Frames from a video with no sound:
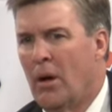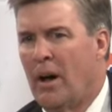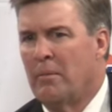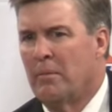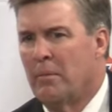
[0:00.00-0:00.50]
Well,
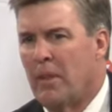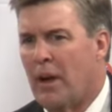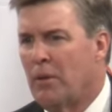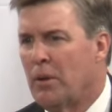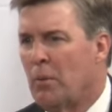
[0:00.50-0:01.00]
I'm
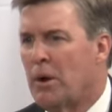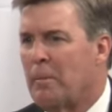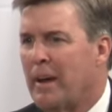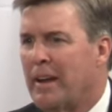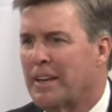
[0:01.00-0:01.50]
not really worried
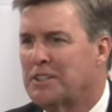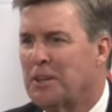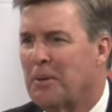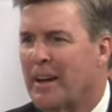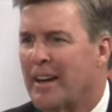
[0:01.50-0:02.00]
about next
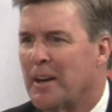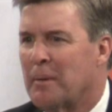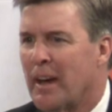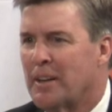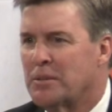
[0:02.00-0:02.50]
year right now, to
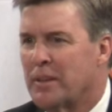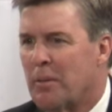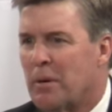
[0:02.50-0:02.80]
be honest with you.